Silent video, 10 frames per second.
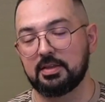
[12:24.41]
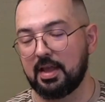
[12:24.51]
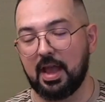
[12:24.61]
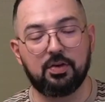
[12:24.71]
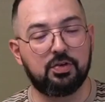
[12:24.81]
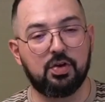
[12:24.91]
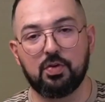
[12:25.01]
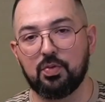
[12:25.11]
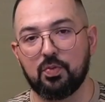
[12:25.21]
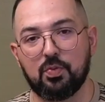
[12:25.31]
I don't
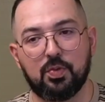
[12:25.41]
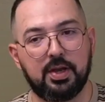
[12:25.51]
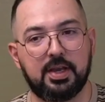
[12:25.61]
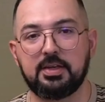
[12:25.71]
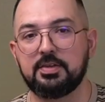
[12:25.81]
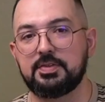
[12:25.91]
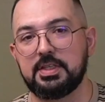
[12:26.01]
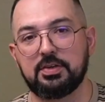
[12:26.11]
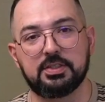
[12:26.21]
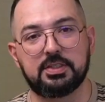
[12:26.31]
know what kind of
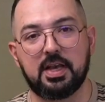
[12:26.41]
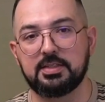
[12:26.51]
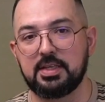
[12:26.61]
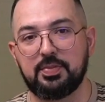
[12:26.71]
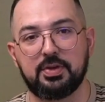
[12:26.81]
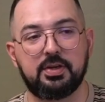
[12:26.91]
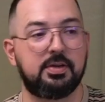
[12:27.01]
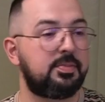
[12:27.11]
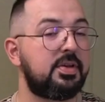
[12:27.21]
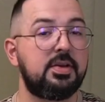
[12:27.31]
secret sauce they put in
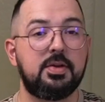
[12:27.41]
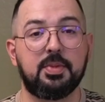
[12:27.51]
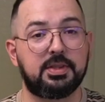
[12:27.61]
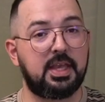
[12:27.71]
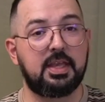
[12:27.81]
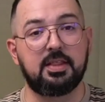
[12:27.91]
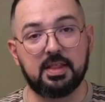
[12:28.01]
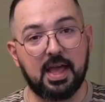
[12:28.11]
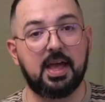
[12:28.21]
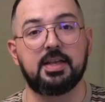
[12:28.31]
them, but they
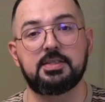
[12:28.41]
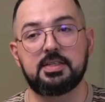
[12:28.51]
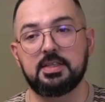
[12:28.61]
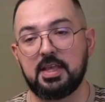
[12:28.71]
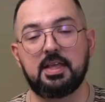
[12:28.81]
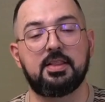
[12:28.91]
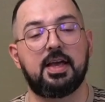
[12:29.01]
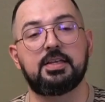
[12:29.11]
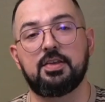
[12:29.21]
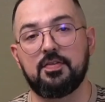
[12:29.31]
last. They
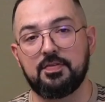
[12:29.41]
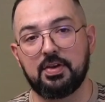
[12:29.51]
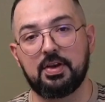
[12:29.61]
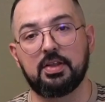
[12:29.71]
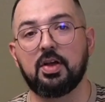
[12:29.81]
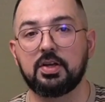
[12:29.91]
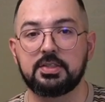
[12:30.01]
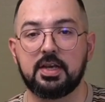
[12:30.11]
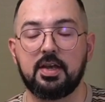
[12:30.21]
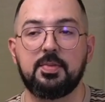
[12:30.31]
last a very long
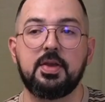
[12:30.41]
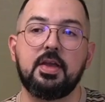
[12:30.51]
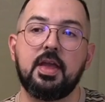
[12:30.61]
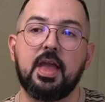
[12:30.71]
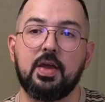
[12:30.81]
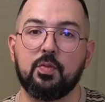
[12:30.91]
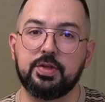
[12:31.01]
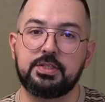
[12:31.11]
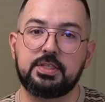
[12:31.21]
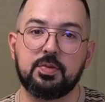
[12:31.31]
time. And
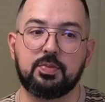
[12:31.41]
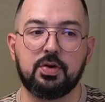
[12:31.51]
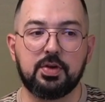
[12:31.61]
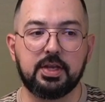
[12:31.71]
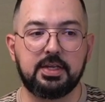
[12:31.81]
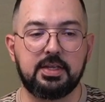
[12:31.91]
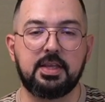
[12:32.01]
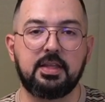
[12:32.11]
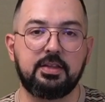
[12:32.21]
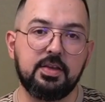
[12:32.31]
once they're broken in,
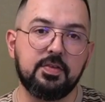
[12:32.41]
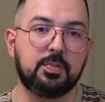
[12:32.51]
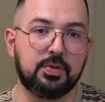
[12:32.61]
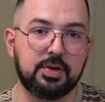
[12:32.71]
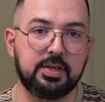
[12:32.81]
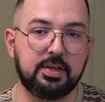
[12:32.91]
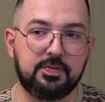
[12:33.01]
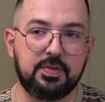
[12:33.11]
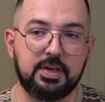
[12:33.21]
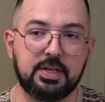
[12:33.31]
they leave a pretty good
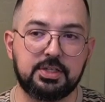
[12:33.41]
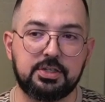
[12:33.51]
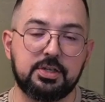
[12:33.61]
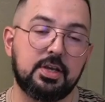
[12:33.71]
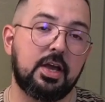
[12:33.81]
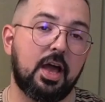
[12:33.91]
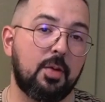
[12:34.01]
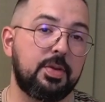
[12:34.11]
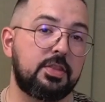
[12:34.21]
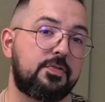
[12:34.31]
finish. I'll
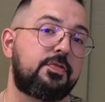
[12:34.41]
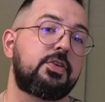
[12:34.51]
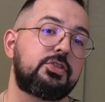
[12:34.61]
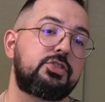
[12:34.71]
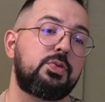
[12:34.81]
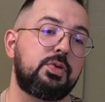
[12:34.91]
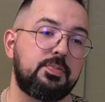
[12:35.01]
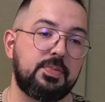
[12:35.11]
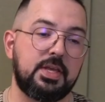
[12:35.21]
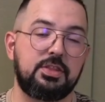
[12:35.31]
be the first to
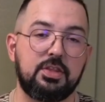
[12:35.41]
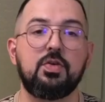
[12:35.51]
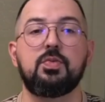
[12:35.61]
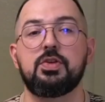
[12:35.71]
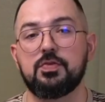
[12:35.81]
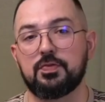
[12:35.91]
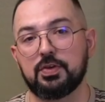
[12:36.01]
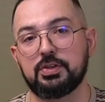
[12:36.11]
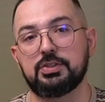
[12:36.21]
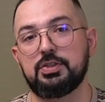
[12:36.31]
admit though, when you
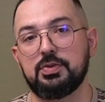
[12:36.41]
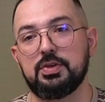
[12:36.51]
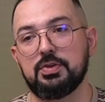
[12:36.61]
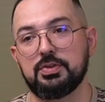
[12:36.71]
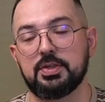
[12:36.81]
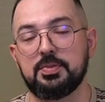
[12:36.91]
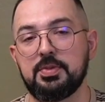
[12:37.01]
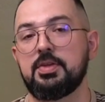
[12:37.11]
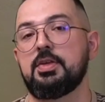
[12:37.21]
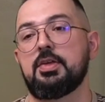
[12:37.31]
first do use
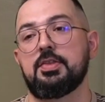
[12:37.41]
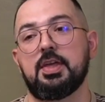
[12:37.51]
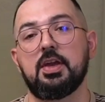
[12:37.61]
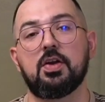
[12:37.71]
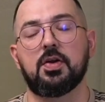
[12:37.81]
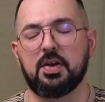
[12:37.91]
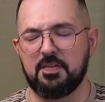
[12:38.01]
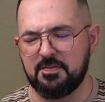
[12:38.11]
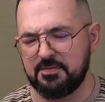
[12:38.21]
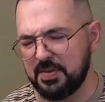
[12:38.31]
them, they are
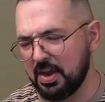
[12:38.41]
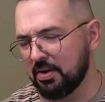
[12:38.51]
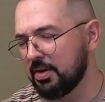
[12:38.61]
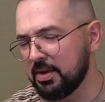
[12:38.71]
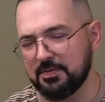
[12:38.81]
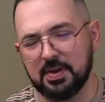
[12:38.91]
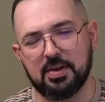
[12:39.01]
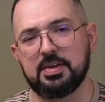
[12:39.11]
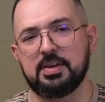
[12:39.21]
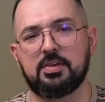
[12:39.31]
very,
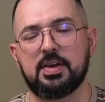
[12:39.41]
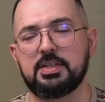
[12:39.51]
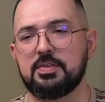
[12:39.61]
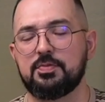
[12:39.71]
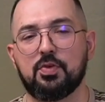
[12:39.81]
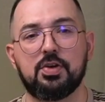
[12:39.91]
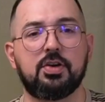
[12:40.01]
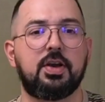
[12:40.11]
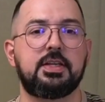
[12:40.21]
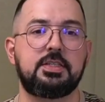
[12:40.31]
very aggressive, more
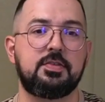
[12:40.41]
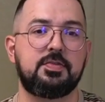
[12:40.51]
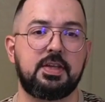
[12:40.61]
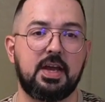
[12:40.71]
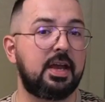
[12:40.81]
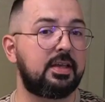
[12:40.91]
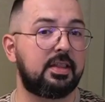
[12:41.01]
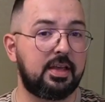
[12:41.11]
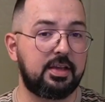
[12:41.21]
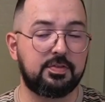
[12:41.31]
aggressive than I
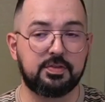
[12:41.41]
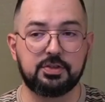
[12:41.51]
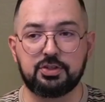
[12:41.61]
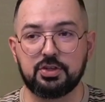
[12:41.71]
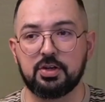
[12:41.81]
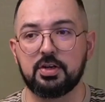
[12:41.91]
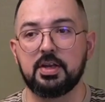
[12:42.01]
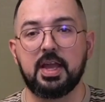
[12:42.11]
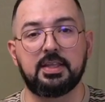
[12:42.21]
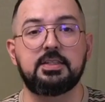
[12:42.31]
like for sure.
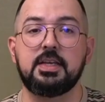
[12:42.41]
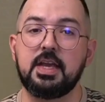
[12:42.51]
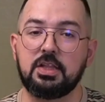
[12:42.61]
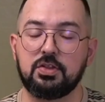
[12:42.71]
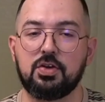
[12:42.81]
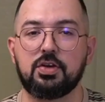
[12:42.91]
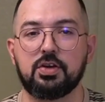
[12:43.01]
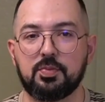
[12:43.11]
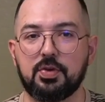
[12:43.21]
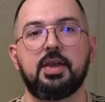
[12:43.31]
And they take longer
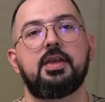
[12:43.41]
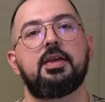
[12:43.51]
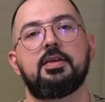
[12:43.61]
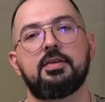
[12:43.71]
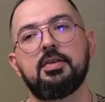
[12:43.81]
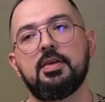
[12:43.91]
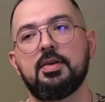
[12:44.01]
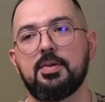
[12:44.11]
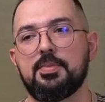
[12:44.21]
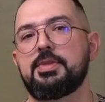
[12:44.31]
to break in,
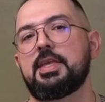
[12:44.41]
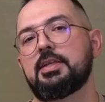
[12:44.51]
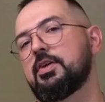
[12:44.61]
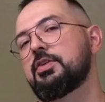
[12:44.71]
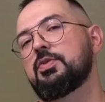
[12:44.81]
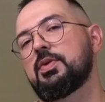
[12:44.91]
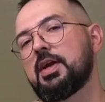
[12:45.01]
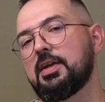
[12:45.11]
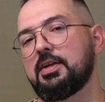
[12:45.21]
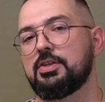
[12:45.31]
but that's also what
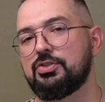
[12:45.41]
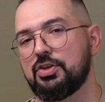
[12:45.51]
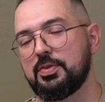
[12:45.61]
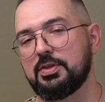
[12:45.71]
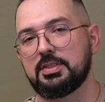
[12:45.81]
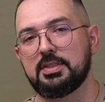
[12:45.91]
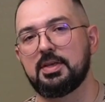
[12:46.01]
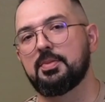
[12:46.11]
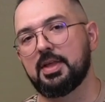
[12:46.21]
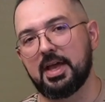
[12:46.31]
kind of contributes to
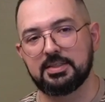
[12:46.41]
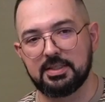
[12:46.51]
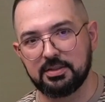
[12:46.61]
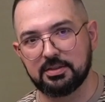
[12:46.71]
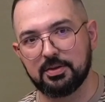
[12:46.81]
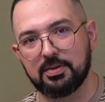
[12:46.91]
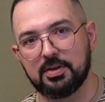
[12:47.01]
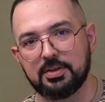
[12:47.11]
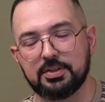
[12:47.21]
them lasting so long.